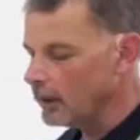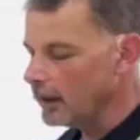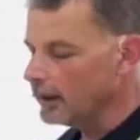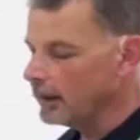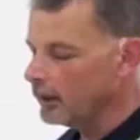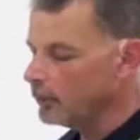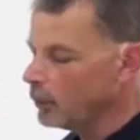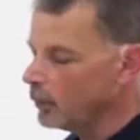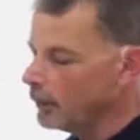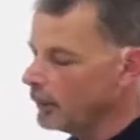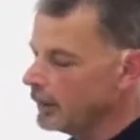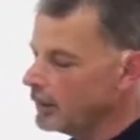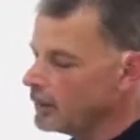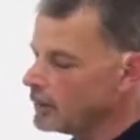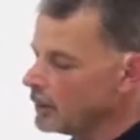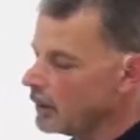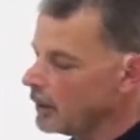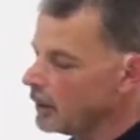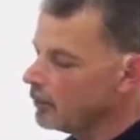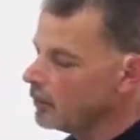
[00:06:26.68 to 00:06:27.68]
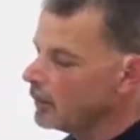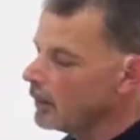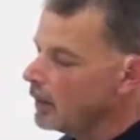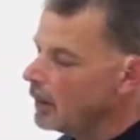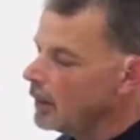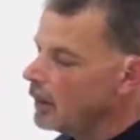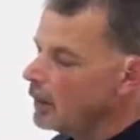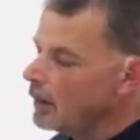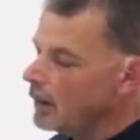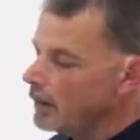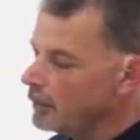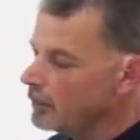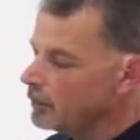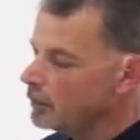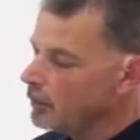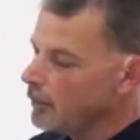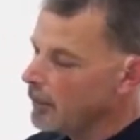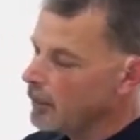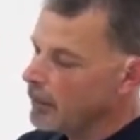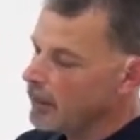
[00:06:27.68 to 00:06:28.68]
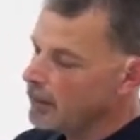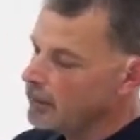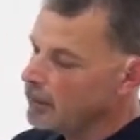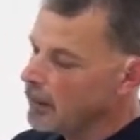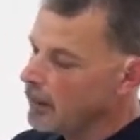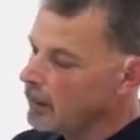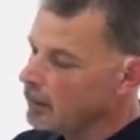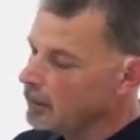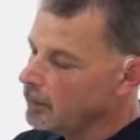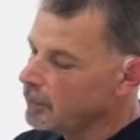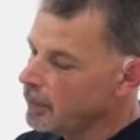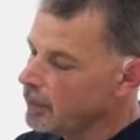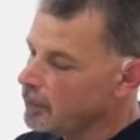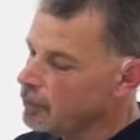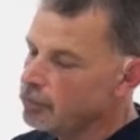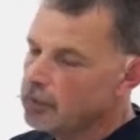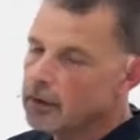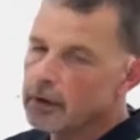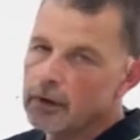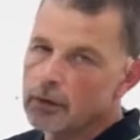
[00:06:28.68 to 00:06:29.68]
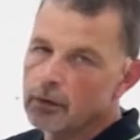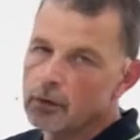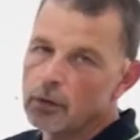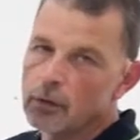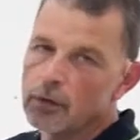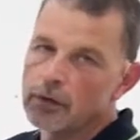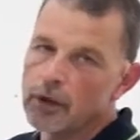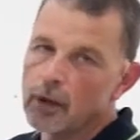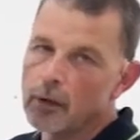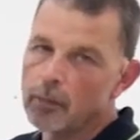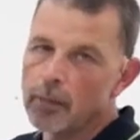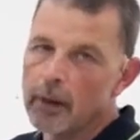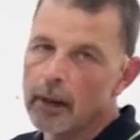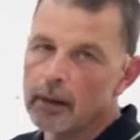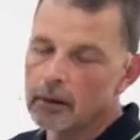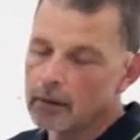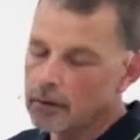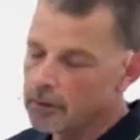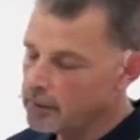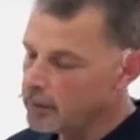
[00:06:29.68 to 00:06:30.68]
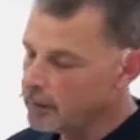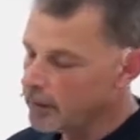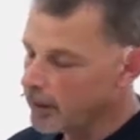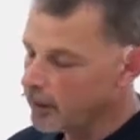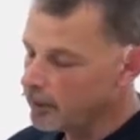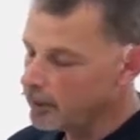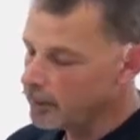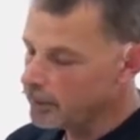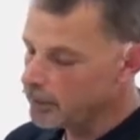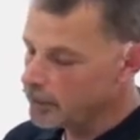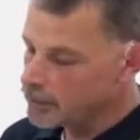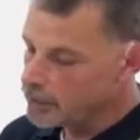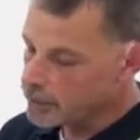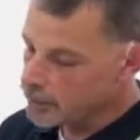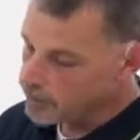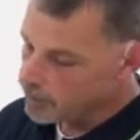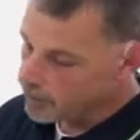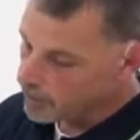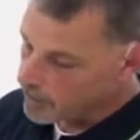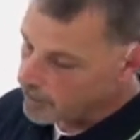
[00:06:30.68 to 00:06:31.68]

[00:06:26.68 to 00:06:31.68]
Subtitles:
any point in time, it's held centrally and it's also balanced in that position.